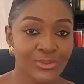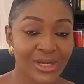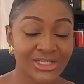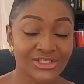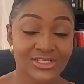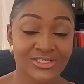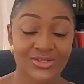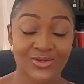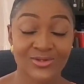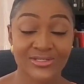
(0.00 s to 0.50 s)
I
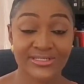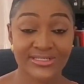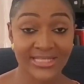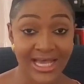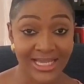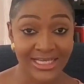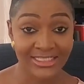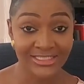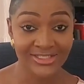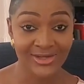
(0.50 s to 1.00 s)
just got
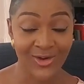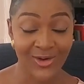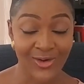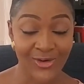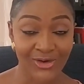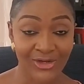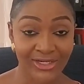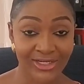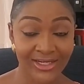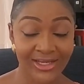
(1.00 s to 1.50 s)
signed
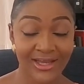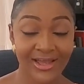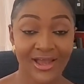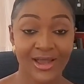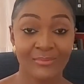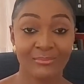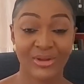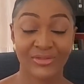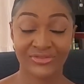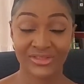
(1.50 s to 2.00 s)
on,
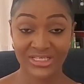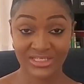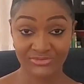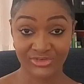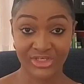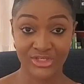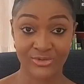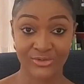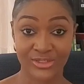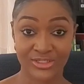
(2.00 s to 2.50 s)
but this
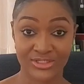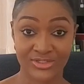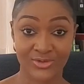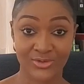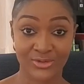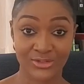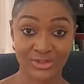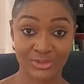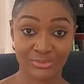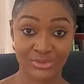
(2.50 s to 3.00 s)
video is
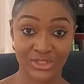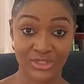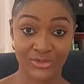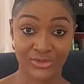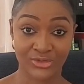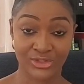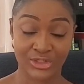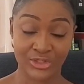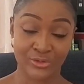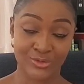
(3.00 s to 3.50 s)
going to be
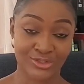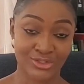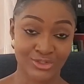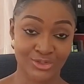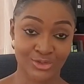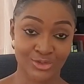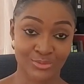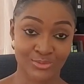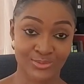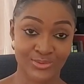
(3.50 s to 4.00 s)
on
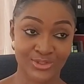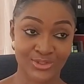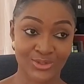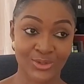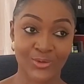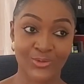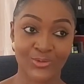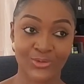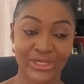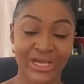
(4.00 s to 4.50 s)
YouTube,
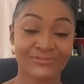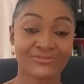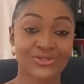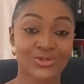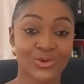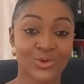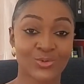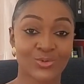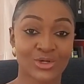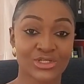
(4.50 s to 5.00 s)
so you have to
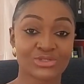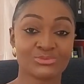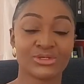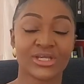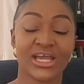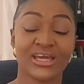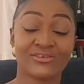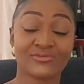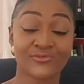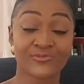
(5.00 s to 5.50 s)
go watch me
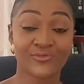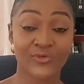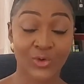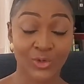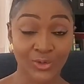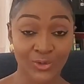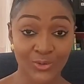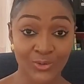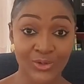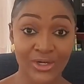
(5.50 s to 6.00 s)
and
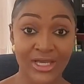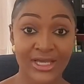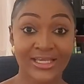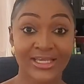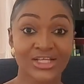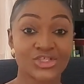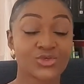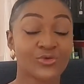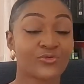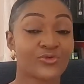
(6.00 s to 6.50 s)
follow.
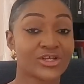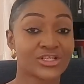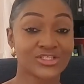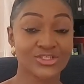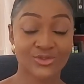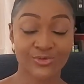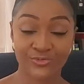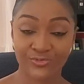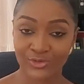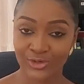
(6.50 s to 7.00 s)
Get your friends
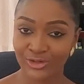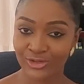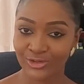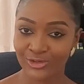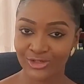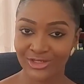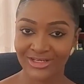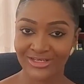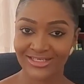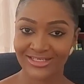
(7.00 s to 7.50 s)
to follow,
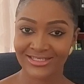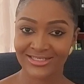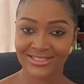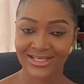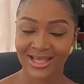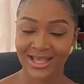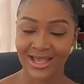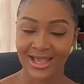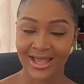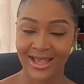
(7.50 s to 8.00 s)
because
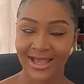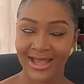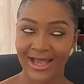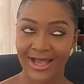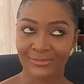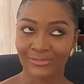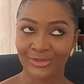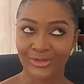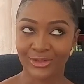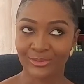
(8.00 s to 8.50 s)

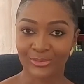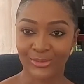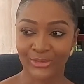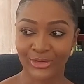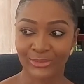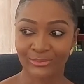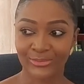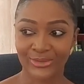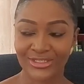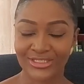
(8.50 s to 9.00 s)
I'm not a
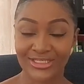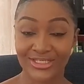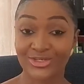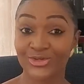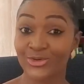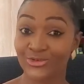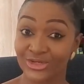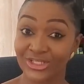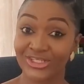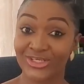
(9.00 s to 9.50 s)
boring person.
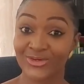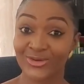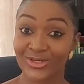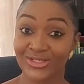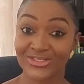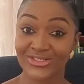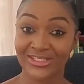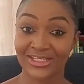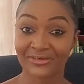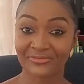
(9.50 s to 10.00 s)
You're really going
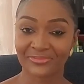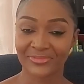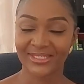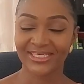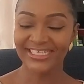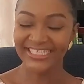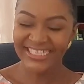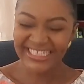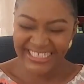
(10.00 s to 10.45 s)
to love me.